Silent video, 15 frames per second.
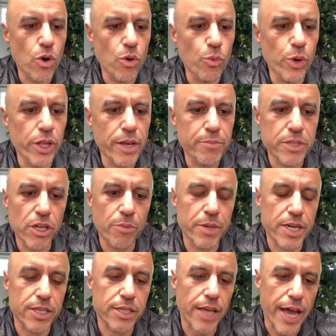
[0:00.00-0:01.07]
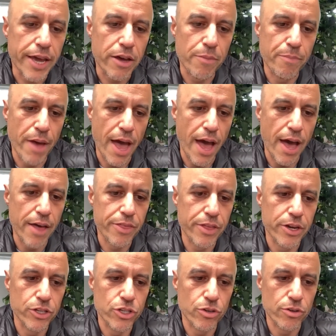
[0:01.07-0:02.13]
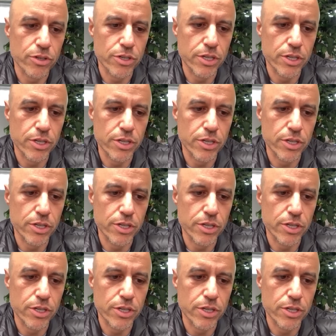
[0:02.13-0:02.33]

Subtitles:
William Tillman, a psychopath in a certain